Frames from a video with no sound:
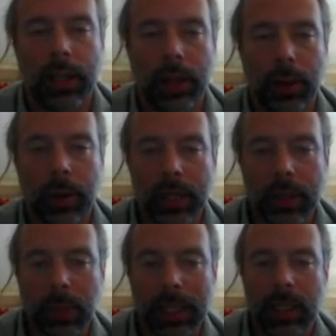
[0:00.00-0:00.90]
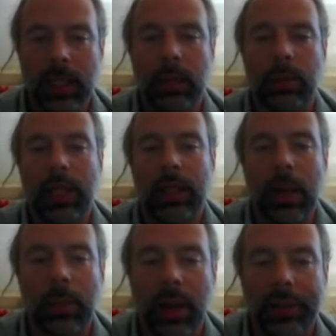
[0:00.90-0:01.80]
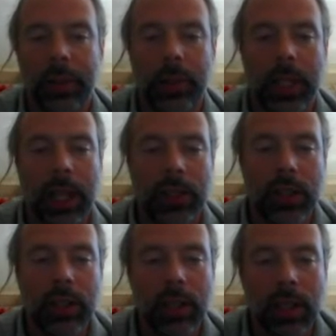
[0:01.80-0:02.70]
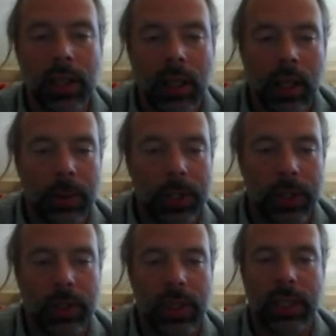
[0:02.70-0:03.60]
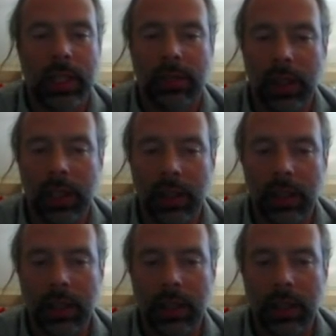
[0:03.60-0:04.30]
you know, explicitly pinned up a few connections, which you can see via